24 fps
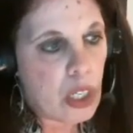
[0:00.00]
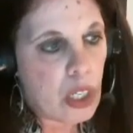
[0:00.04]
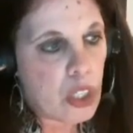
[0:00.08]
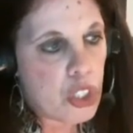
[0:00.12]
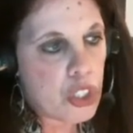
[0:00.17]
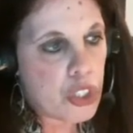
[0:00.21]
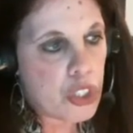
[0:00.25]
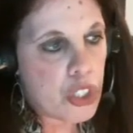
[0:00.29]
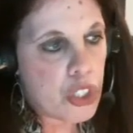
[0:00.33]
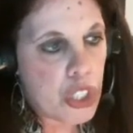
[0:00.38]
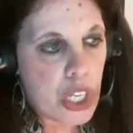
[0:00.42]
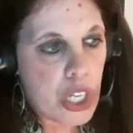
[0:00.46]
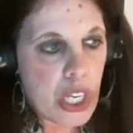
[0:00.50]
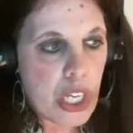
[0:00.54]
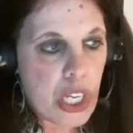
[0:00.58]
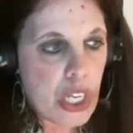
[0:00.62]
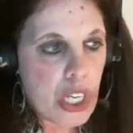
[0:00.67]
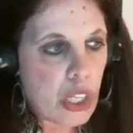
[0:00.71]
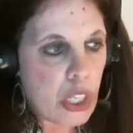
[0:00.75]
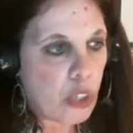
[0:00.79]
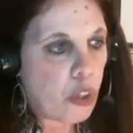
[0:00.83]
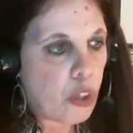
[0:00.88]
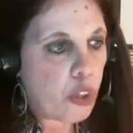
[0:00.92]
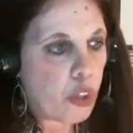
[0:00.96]
She
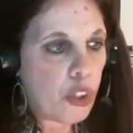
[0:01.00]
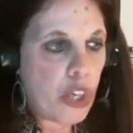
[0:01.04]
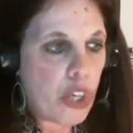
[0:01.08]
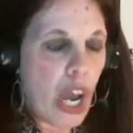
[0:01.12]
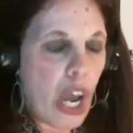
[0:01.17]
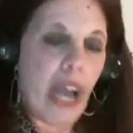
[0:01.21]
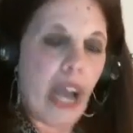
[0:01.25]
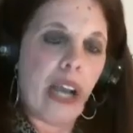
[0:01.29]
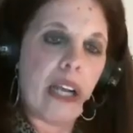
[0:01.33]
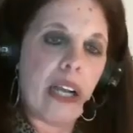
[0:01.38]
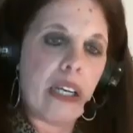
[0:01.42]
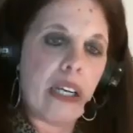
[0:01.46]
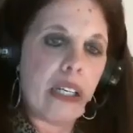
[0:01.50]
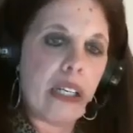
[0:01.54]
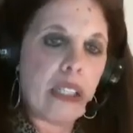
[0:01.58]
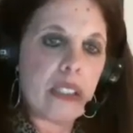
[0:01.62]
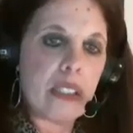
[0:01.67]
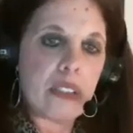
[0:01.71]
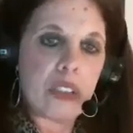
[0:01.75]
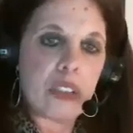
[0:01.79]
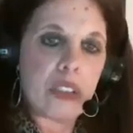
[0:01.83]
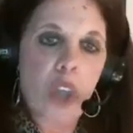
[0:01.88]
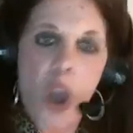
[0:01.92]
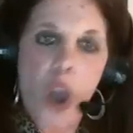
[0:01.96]
could not
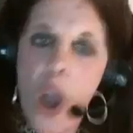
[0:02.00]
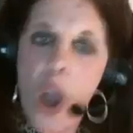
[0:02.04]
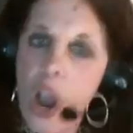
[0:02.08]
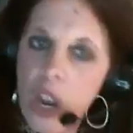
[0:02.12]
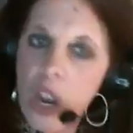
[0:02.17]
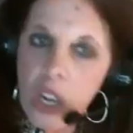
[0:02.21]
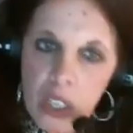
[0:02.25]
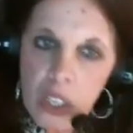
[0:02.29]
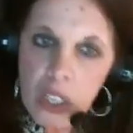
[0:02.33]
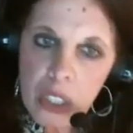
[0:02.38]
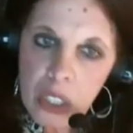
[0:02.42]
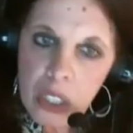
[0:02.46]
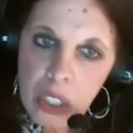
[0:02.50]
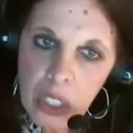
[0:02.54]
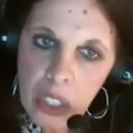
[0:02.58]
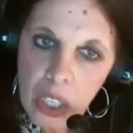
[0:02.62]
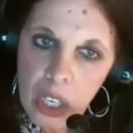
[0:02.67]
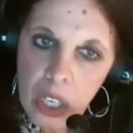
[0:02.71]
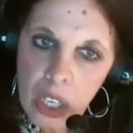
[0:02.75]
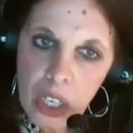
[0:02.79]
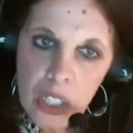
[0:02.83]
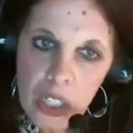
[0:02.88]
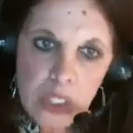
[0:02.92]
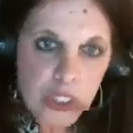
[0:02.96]
talk.
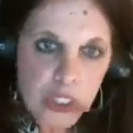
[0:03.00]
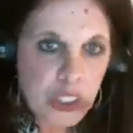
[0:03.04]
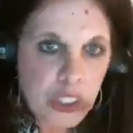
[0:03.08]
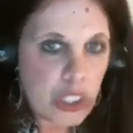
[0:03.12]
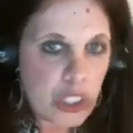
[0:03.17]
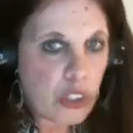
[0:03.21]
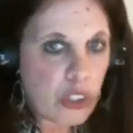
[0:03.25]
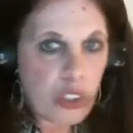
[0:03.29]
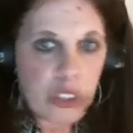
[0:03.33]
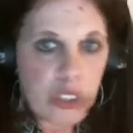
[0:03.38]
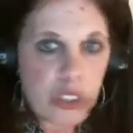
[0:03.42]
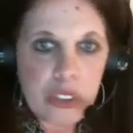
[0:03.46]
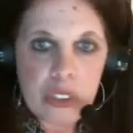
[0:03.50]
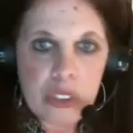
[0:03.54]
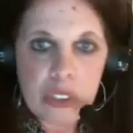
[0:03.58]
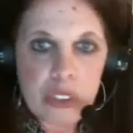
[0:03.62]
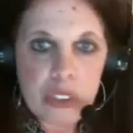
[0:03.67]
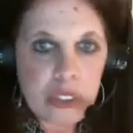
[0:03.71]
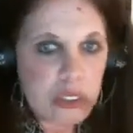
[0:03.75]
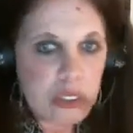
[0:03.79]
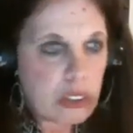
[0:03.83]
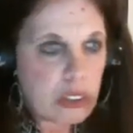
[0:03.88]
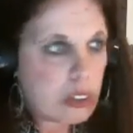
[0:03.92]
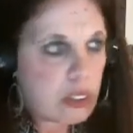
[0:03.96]
She
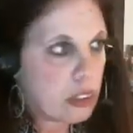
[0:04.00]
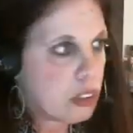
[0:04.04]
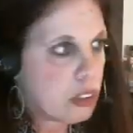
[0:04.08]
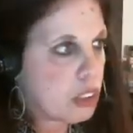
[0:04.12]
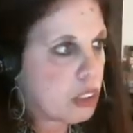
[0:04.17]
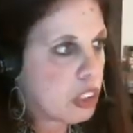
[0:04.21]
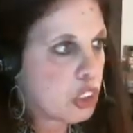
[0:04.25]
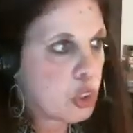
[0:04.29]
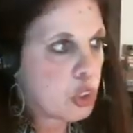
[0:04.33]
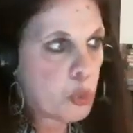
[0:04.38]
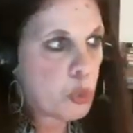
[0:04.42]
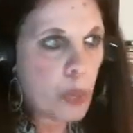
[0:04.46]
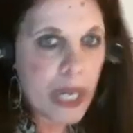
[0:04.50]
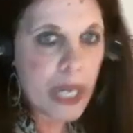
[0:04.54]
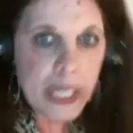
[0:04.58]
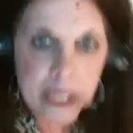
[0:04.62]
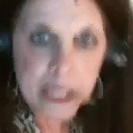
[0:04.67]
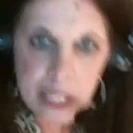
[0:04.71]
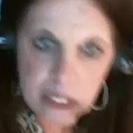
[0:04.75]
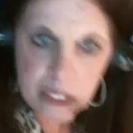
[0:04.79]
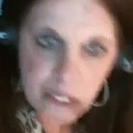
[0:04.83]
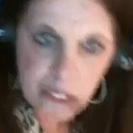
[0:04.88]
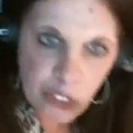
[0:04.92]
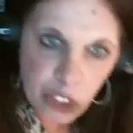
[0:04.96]
couldn't, do
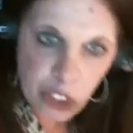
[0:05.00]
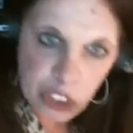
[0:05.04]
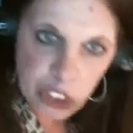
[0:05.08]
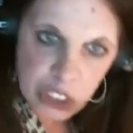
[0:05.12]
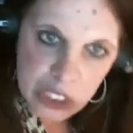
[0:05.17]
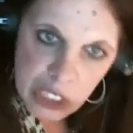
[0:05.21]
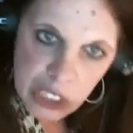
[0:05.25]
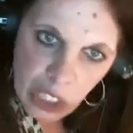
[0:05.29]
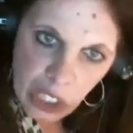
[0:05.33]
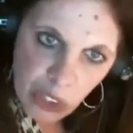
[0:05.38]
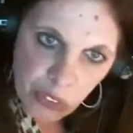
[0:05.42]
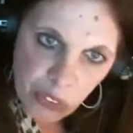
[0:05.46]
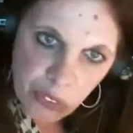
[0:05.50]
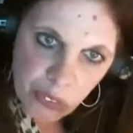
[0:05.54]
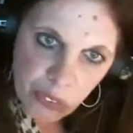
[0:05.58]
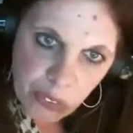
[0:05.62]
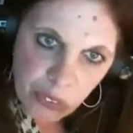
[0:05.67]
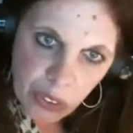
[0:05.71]
anything for herself.